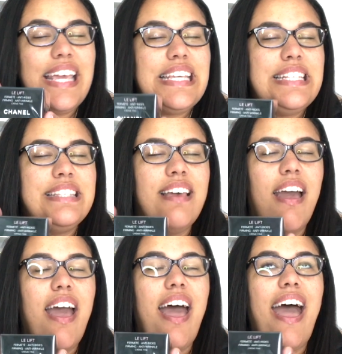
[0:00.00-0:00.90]
is
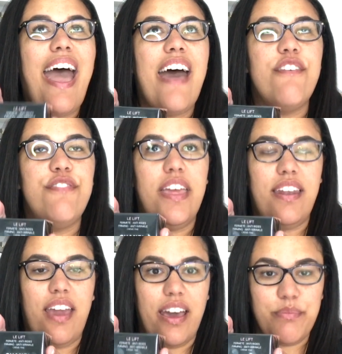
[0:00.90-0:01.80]

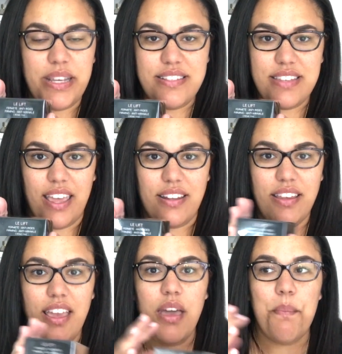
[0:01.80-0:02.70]
heaven on my skin.
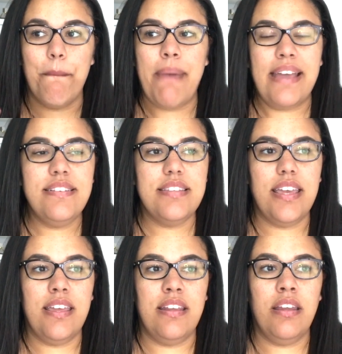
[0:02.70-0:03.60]
My
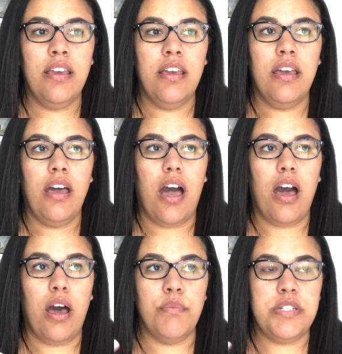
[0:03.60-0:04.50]
skin,
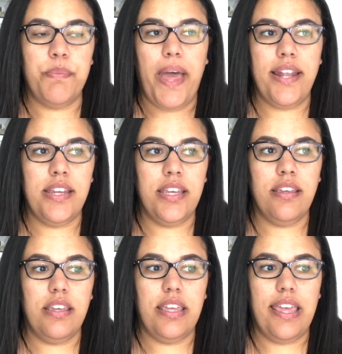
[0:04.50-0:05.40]

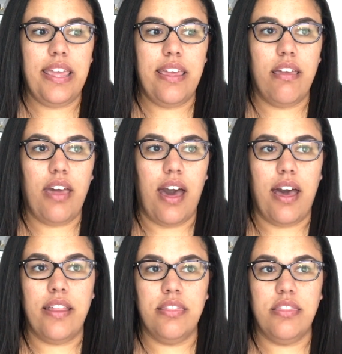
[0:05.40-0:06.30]
depending
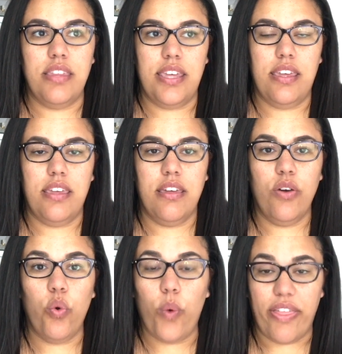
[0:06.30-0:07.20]
on the
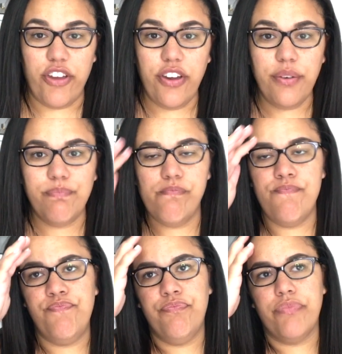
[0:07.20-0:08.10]
weather,
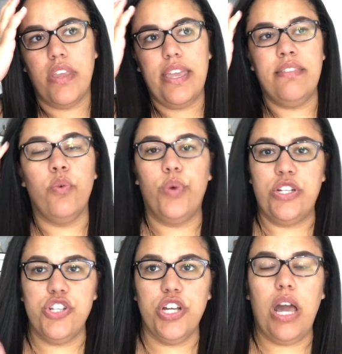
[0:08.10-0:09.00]
in the
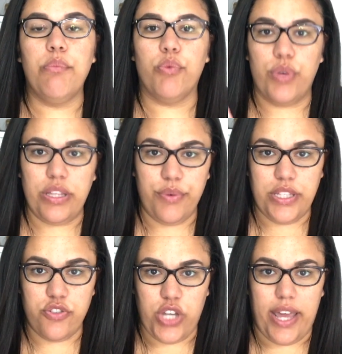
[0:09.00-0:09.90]
winter, I'm really,
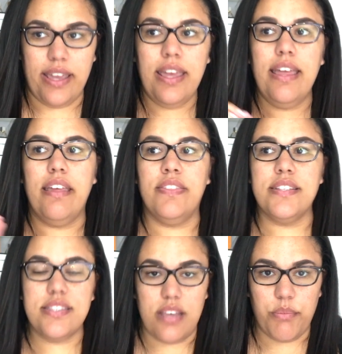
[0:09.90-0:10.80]
really dry. In
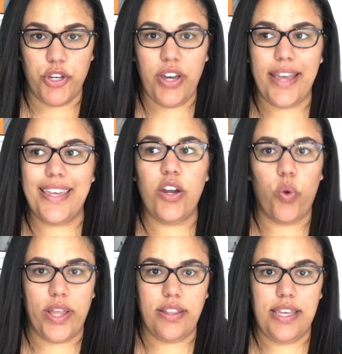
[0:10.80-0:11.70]
the summer, I
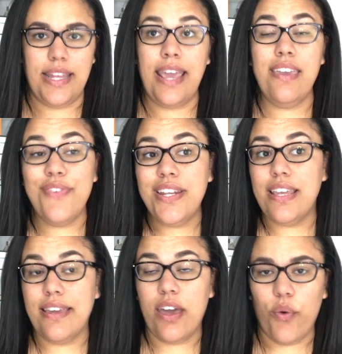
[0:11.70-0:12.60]
get oily. And I even
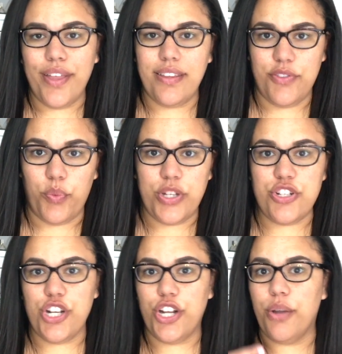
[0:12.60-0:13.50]
can get oily in the
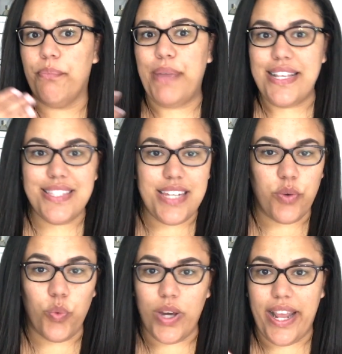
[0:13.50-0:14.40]
winter based
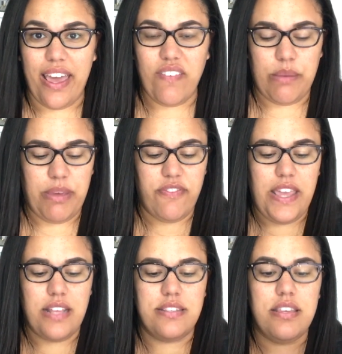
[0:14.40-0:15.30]
on what I have on my
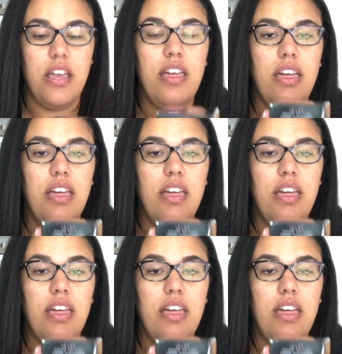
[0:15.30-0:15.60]
face.